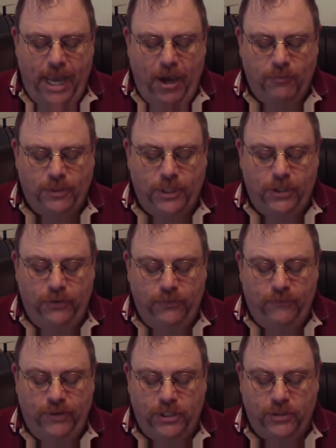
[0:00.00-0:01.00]
helps the
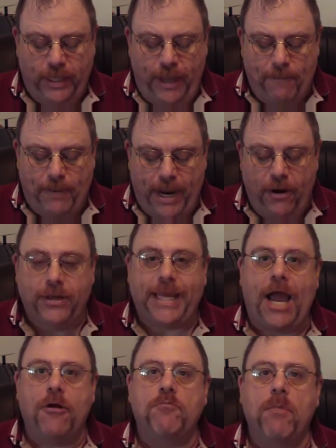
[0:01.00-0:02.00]
visually impaired
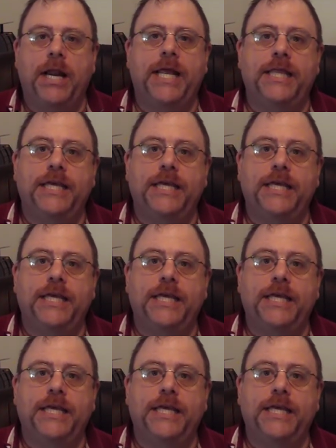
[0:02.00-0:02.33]
count money.